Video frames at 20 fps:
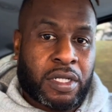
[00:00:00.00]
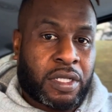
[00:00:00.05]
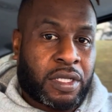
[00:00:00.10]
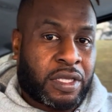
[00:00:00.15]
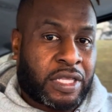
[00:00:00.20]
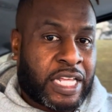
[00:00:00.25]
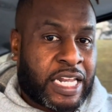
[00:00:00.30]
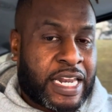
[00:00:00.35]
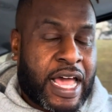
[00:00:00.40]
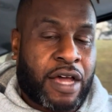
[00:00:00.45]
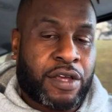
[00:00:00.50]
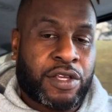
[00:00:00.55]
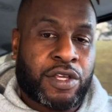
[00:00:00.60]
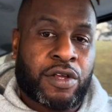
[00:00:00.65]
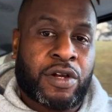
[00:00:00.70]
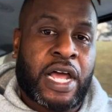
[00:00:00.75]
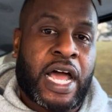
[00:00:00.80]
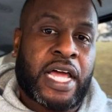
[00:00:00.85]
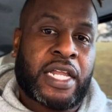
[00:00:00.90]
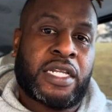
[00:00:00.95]
then now you're
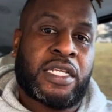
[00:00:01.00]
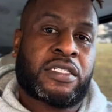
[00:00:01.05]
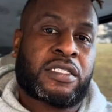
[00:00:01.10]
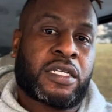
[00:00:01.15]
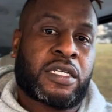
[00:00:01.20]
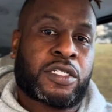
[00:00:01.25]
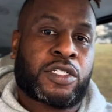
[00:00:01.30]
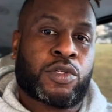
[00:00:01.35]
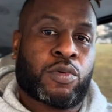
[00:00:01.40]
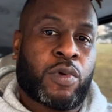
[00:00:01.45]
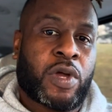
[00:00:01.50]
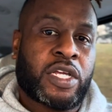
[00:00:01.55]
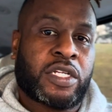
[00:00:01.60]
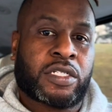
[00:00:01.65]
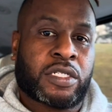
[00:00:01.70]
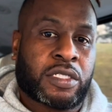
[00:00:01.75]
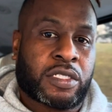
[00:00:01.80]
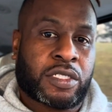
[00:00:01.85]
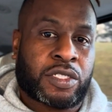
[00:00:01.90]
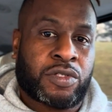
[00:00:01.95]
not in these
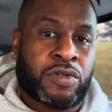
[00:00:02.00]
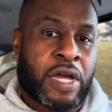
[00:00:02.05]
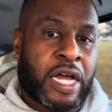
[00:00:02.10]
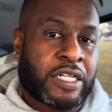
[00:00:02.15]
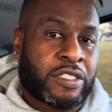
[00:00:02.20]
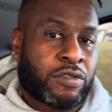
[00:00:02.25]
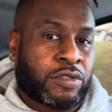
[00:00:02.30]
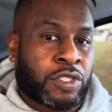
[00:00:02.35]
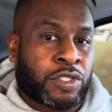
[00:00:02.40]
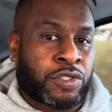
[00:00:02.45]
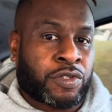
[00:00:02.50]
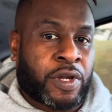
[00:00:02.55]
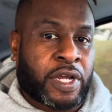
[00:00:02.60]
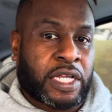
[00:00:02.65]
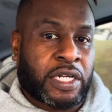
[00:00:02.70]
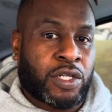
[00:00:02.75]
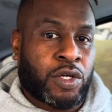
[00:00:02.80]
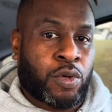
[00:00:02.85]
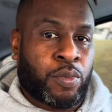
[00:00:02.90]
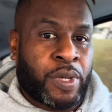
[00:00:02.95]
situations. You guys used to drink a
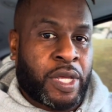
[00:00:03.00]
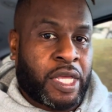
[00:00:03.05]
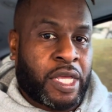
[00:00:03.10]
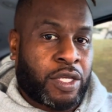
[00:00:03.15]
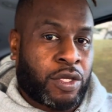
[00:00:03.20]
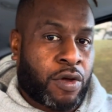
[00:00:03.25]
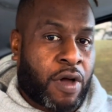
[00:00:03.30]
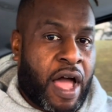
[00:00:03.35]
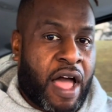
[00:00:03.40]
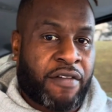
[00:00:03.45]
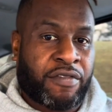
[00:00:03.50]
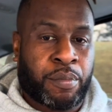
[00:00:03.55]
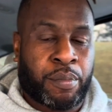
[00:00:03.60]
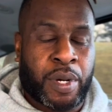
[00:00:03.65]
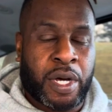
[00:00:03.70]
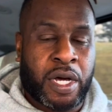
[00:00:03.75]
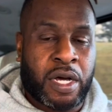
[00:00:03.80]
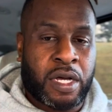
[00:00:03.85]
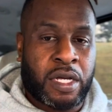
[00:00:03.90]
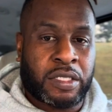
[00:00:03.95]
little bit. You'll have a
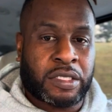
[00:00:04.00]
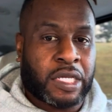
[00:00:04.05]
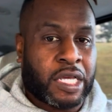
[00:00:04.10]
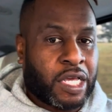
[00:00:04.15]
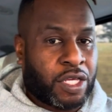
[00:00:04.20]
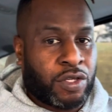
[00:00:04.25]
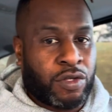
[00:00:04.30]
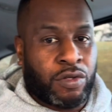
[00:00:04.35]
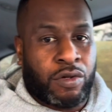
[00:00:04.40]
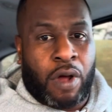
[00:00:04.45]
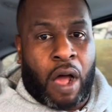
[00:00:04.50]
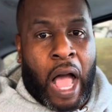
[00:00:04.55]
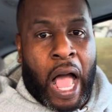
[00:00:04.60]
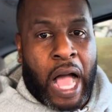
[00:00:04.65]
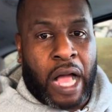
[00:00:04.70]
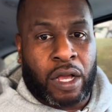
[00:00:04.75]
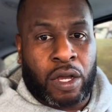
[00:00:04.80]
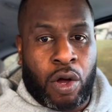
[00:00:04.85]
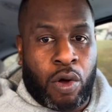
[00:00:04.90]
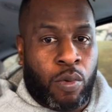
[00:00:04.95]
buzz. You know how
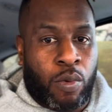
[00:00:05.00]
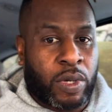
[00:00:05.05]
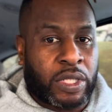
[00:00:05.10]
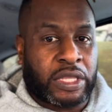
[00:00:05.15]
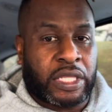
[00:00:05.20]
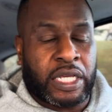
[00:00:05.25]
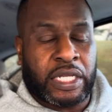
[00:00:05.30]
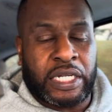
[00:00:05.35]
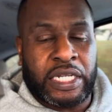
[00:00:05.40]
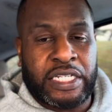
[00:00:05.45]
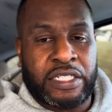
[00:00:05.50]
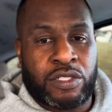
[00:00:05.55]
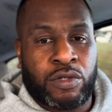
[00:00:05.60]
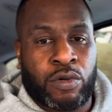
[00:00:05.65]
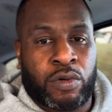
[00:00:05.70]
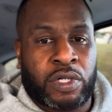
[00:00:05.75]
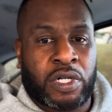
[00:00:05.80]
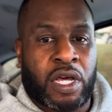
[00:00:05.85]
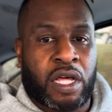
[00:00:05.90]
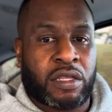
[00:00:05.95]
I go. One thing lead to
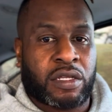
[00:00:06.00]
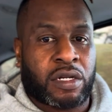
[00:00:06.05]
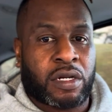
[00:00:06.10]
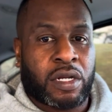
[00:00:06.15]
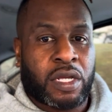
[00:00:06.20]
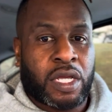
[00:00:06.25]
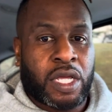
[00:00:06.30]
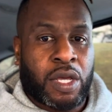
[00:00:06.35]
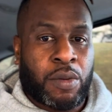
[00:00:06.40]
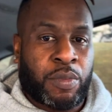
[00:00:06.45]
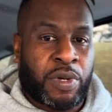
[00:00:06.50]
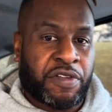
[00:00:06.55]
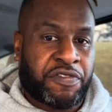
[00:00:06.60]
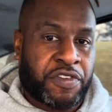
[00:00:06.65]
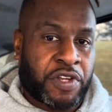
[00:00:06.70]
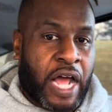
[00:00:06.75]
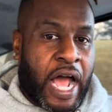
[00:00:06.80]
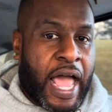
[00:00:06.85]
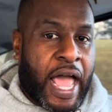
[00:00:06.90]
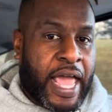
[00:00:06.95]
another. But if you're
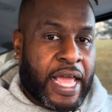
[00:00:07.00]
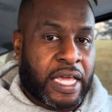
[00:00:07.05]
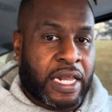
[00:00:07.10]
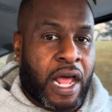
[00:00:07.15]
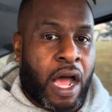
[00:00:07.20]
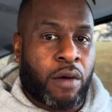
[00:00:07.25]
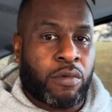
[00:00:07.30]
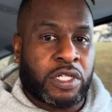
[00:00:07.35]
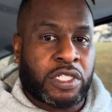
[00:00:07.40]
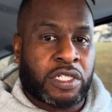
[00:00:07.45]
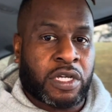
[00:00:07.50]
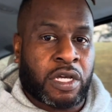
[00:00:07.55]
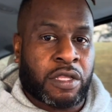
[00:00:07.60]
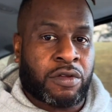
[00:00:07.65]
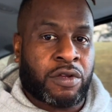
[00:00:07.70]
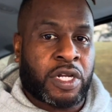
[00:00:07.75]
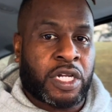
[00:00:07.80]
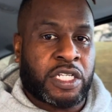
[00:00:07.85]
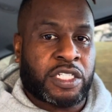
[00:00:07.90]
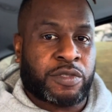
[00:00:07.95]
not hanging out with each other
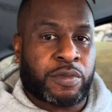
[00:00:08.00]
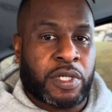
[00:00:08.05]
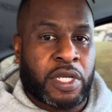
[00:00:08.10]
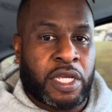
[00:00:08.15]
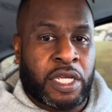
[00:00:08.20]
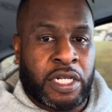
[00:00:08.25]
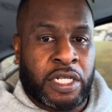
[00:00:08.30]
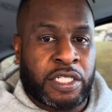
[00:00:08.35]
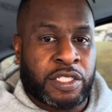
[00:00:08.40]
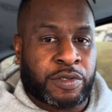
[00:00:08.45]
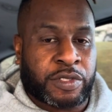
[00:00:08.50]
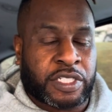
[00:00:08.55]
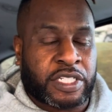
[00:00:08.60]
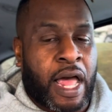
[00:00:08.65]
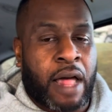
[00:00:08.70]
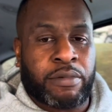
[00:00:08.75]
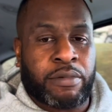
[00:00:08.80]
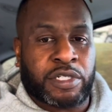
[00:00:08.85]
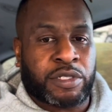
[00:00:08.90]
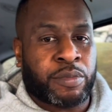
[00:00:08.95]
in these
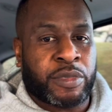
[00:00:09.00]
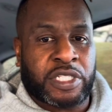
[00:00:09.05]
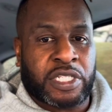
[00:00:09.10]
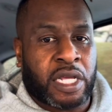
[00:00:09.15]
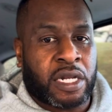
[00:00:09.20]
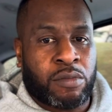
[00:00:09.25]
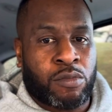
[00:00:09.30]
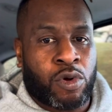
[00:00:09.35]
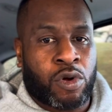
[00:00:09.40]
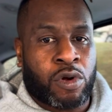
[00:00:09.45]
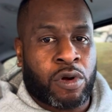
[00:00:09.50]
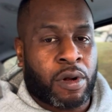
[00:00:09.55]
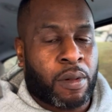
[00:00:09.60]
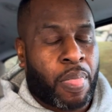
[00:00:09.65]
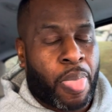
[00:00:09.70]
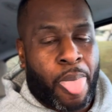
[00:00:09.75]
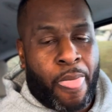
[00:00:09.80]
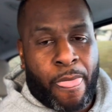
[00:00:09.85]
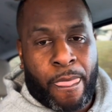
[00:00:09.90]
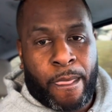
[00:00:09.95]
establishments anymore,
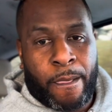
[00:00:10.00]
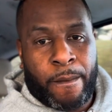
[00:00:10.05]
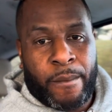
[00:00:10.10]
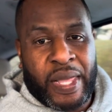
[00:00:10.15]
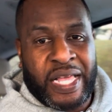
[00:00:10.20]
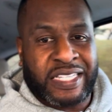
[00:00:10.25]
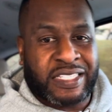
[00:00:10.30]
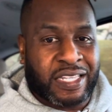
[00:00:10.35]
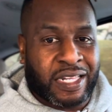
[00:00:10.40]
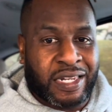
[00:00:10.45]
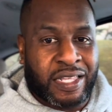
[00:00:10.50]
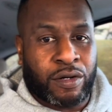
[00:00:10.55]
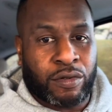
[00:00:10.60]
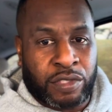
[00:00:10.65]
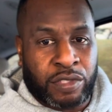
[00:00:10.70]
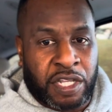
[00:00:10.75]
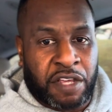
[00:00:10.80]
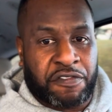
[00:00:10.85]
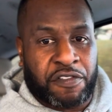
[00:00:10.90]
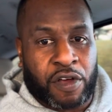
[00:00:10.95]
it's a little
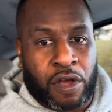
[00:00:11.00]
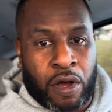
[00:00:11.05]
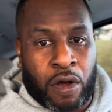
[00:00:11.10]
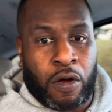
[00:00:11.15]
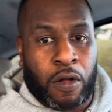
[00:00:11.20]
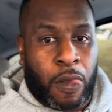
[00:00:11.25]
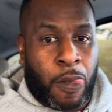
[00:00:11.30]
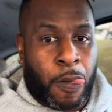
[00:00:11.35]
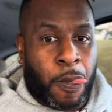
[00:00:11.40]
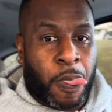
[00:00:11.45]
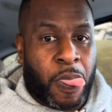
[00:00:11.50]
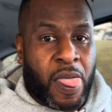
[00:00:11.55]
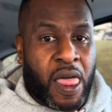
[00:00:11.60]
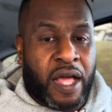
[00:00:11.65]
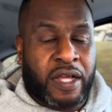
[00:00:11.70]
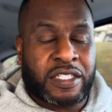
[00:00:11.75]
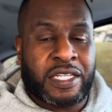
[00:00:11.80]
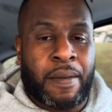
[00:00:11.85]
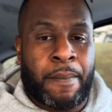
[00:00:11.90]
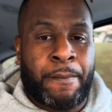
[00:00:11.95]
difficult
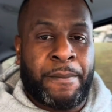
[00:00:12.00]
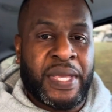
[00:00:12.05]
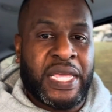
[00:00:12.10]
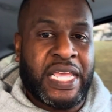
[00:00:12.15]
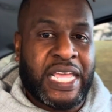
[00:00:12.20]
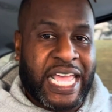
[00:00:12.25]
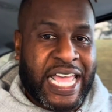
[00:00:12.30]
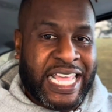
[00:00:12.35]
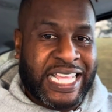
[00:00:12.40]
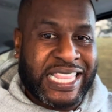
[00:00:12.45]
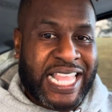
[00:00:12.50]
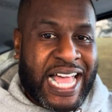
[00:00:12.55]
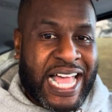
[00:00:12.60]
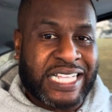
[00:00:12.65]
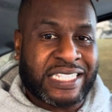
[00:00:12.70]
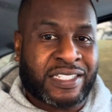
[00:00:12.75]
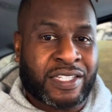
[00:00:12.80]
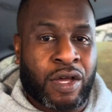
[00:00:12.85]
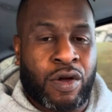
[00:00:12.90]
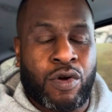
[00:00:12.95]
to be in that
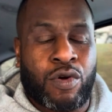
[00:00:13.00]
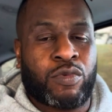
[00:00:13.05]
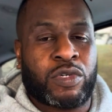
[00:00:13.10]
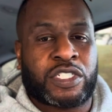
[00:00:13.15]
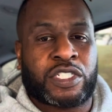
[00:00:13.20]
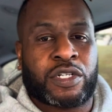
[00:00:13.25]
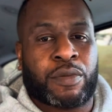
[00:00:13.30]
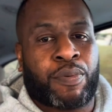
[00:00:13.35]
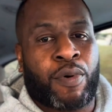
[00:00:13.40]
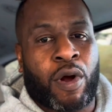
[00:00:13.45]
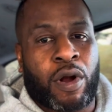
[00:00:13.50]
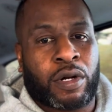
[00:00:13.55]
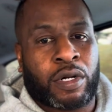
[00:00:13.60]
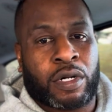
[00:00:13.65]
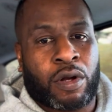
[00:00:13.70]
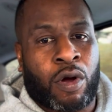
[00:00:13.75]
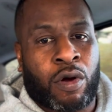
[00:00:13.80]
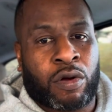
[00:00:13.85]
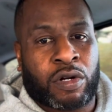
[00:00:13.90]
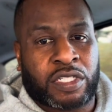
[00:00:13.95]
zone with your partner
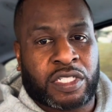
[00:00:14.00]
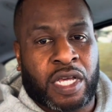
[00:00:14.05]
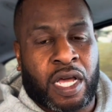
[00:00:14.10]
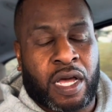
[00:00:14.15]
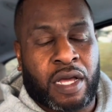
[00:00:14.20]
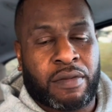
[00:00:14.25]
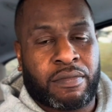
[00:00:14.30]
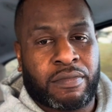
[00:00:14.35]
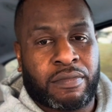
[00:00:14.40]
all the time.